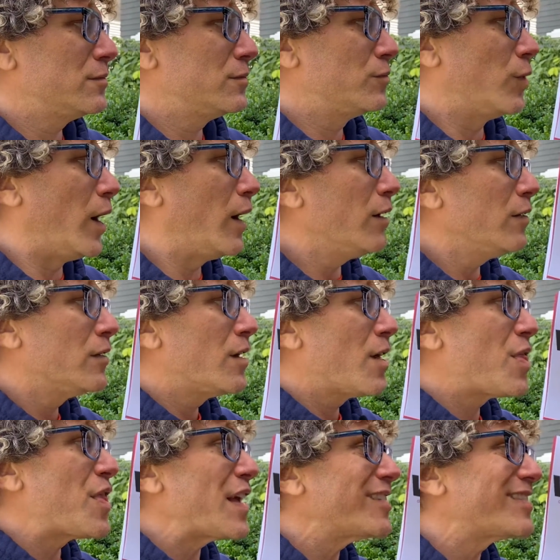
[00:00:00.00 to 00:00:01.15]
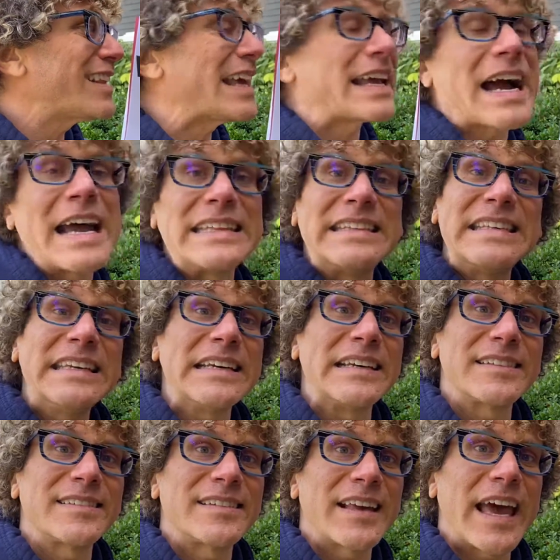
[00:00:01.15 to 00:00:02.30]
Well, things like
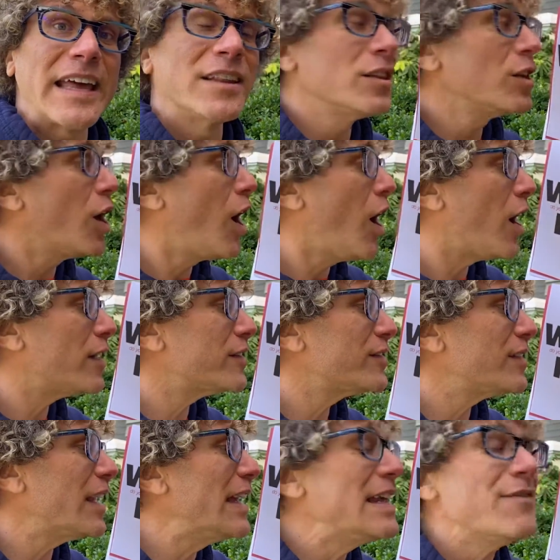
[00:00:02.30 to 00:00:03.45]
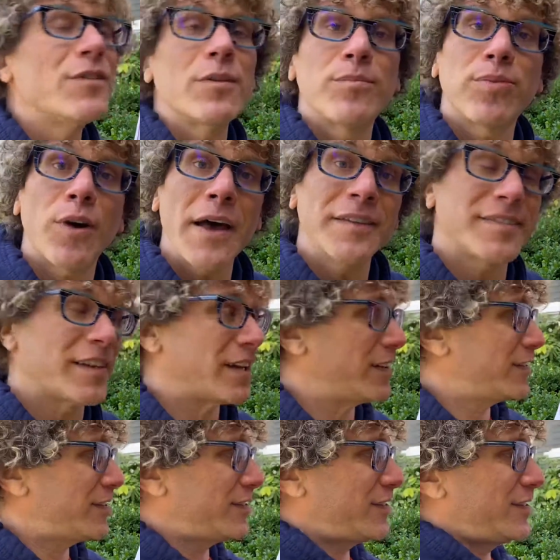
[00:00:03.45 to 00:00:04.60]
ideas and laws and even
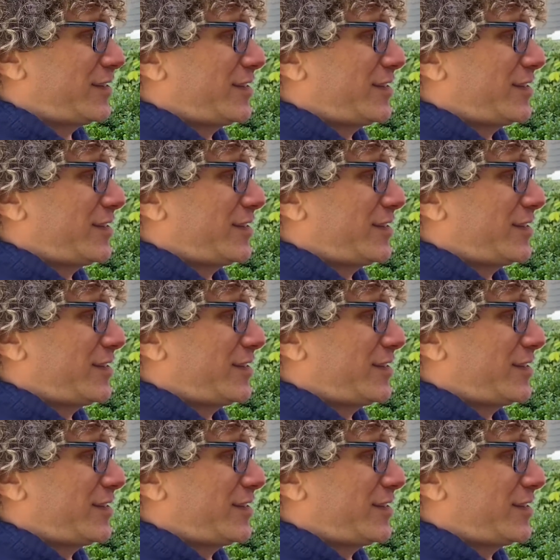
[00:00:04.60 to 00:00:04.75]
presidents.